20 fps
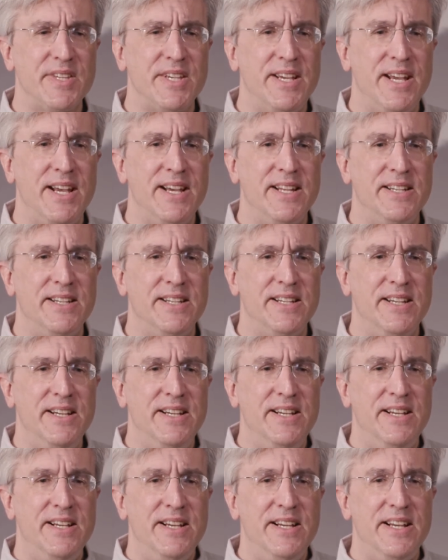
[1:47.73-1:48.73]
and
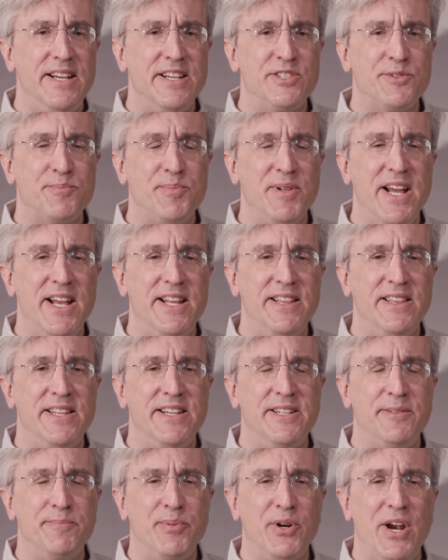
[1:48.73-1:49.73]
explained
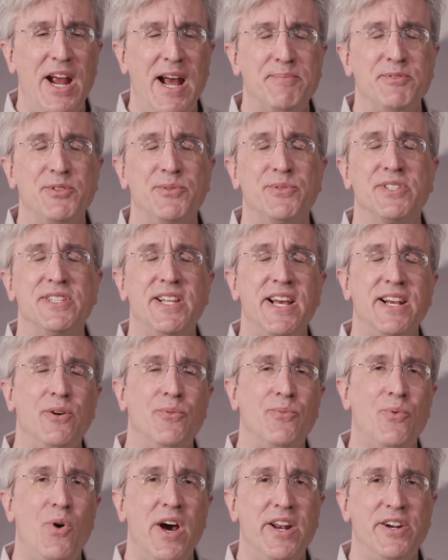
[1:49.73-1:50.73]
that perhaps it was like
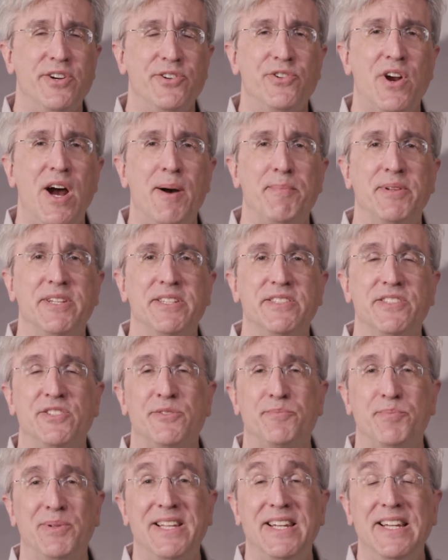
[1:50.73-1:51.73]
water droplets
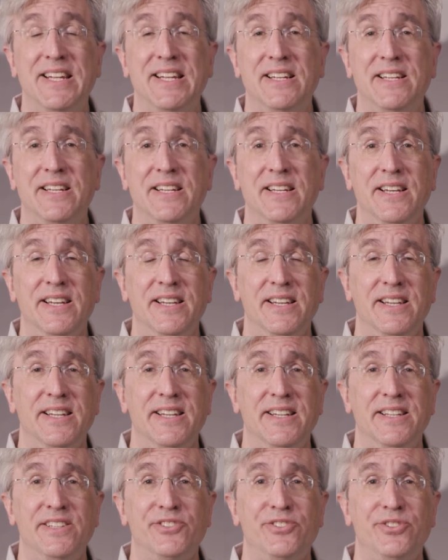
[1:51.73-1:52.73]
splitting
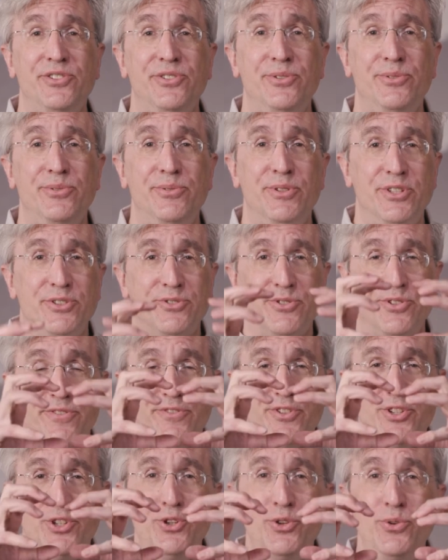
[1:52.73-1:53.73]
into sort
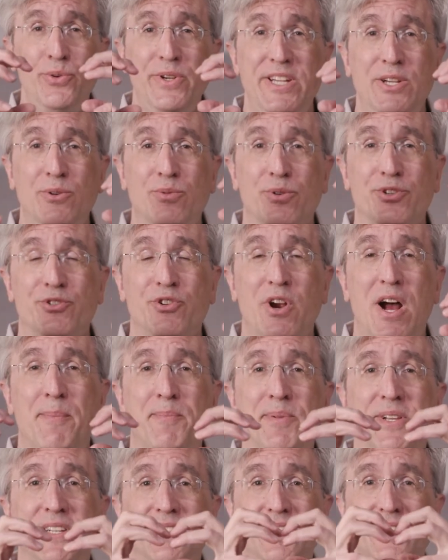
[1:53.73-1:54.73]
of two equal
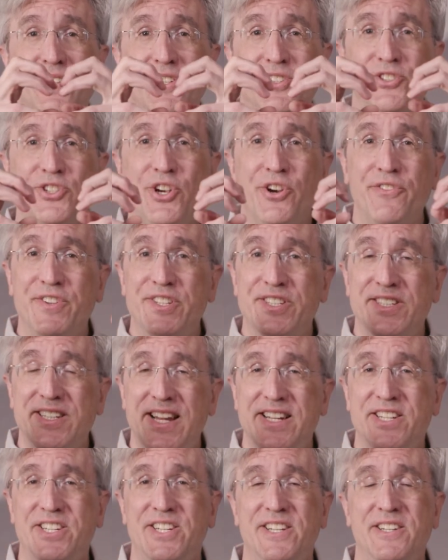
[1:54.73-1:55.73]
droplets, and the surface
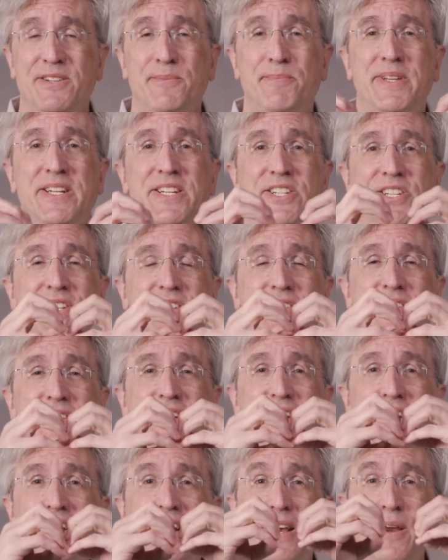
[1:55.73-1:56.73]
tension diminishes and
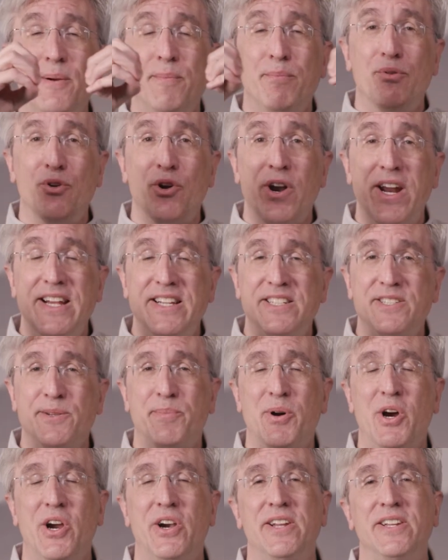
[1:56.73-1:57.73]
it breaks
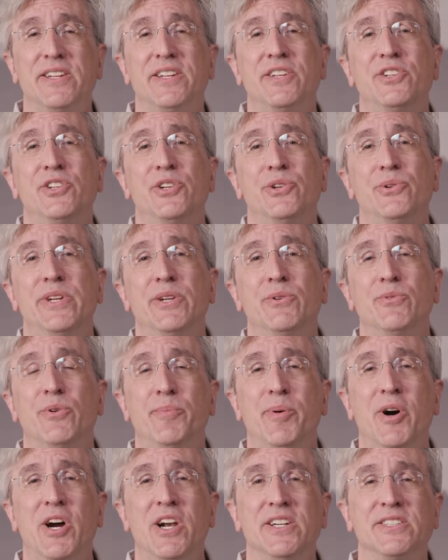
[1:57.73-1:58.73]
apart into two equal
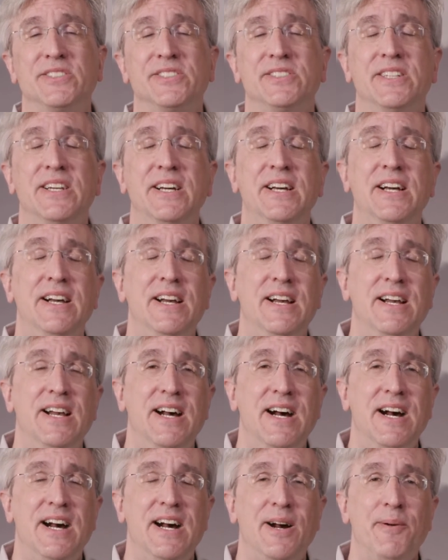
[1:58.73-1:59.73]
parts.
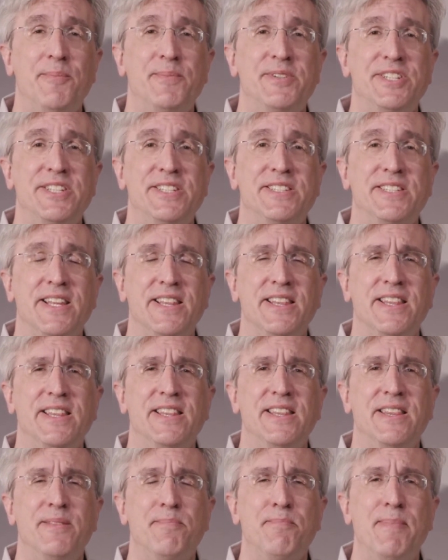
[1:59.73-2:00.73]
She said
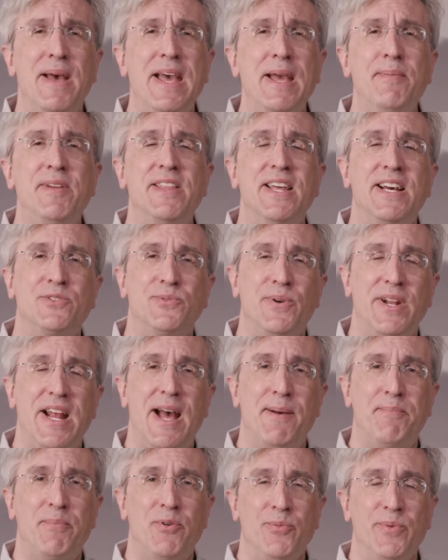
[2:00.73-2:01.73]
maybe that's what
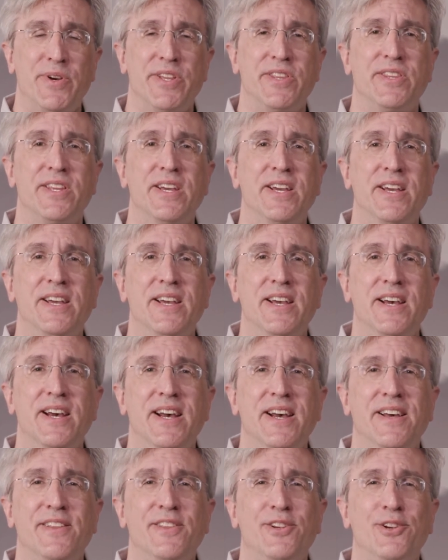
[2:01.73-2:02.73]
happened with
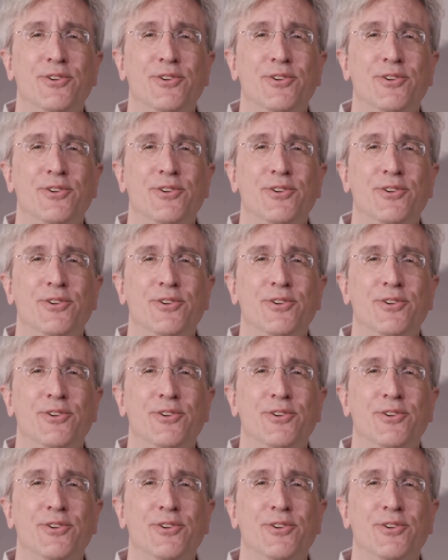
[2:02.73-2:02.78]
the